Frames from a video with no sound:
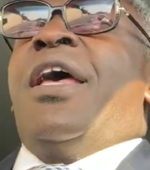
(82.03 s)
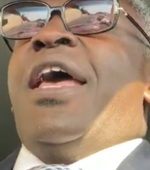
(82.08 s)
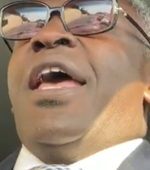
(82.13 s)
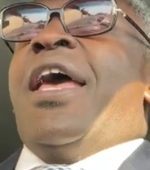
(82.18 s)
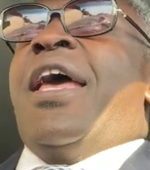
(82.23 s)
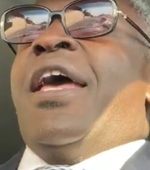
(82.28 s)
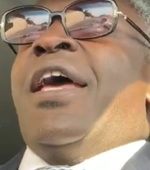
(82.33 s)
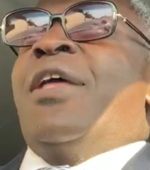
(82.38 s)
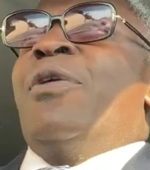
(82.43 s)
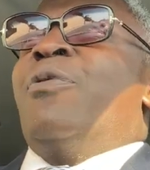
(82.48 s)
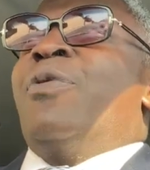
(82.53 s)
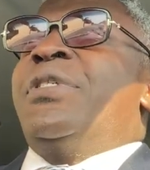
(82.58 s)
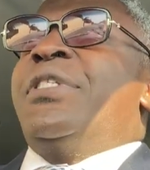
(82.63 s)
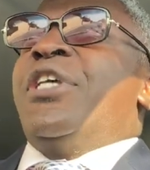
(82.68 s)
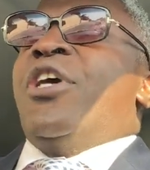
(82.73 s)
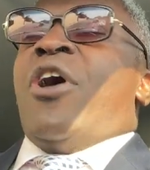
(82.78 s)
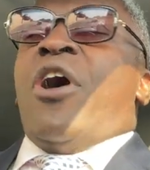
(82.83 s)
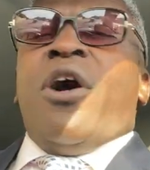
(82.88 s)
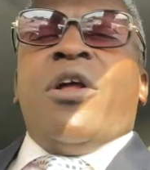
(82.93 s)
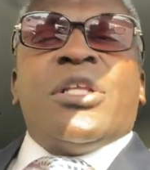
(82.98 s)
and we
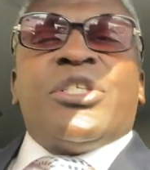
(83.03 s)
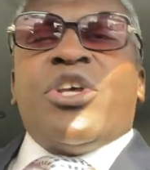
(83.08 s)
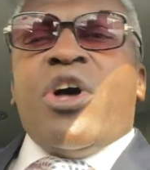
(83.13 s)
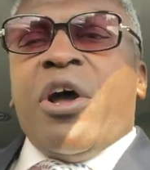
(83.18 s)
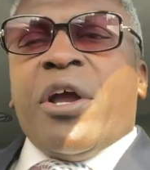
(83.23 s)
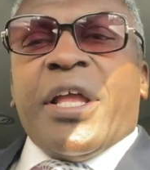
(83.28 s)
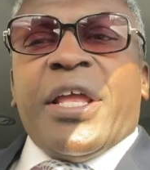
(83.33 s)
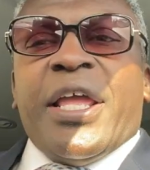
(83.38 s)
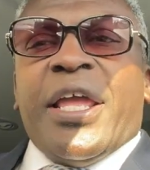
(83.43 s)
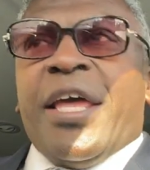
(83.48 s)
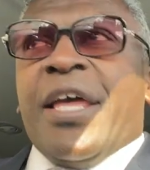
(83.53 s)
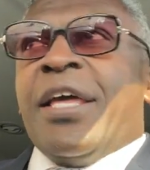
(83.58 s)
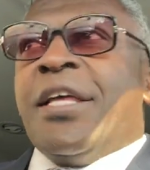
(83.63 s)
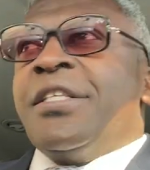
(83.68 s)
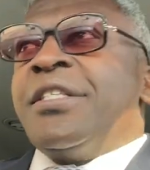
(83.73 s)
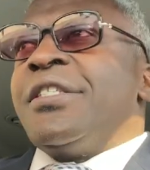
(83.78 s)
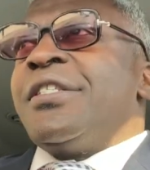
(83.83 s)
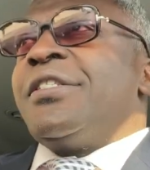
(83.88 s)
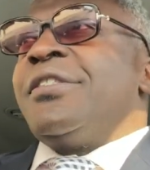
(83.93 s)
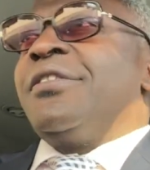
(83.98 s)
see all the talking
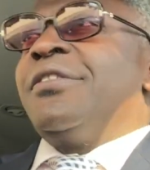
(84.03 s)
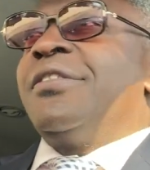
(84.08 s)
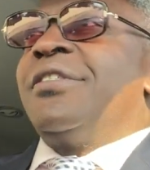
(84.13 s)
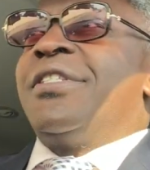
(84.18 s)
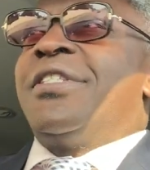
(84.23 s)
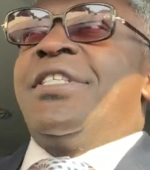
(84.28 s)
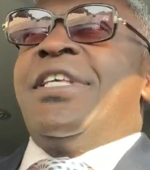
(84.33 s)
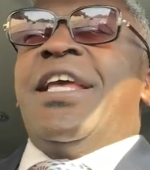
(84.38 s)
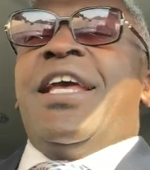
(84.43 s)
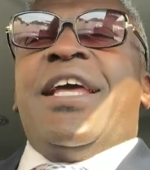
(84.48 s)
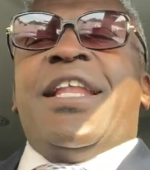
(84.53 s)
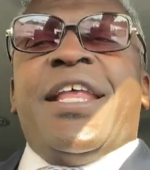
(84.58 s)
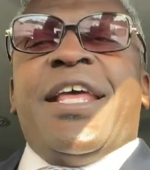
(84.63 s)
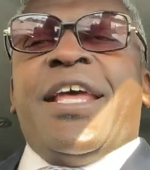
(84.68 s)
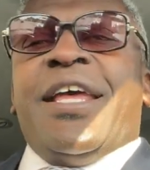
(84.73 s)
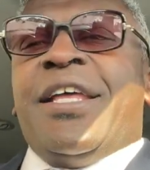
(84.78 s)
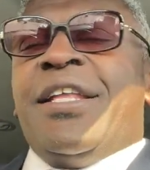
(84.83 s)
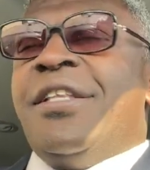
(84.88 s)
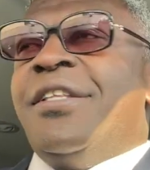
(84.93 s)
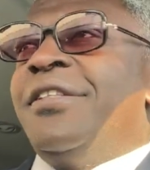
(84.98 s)
heads,
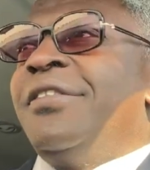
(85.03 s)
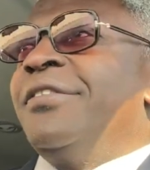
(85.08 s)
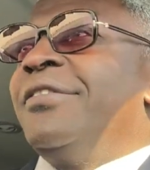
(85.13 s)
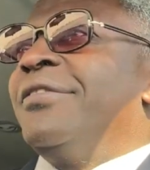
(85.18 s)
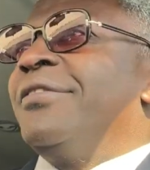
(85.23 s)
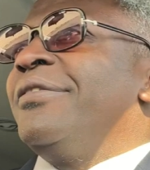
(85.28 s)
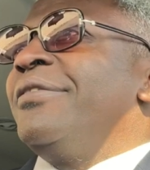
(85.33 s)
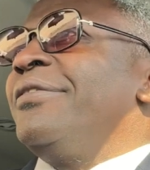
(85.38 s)
CNN.